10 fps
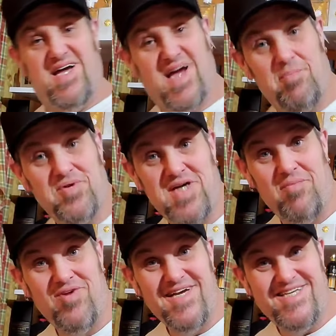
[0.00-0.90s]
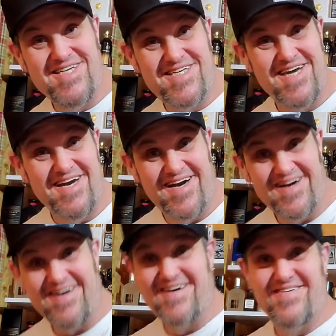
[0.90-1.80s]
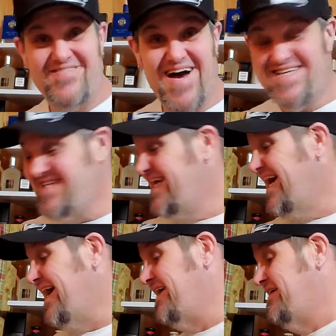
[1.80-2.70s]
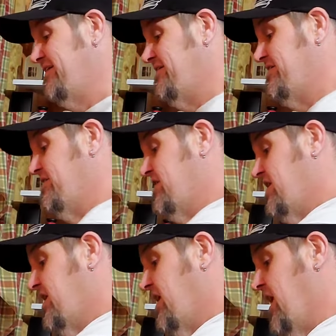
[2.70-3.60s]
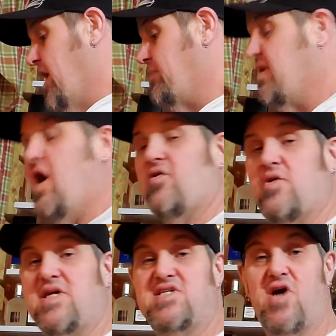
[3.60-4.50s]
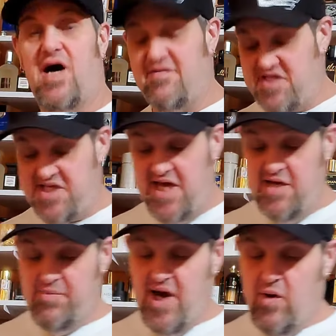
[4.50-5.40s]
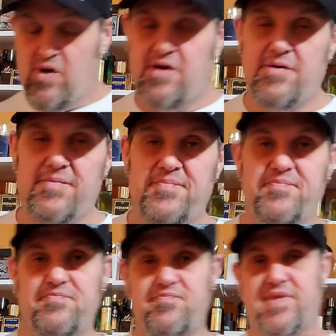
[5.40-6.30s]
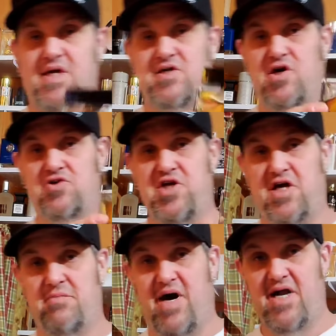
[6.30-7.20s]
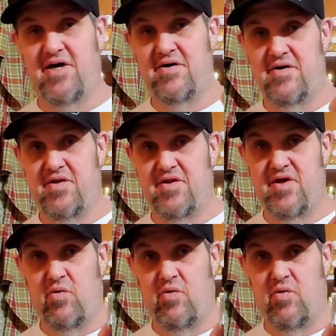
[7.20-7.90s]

Couple dumb reaches here. Imagine that. Um, although it does not have staying power, Dolce & Gabbana, the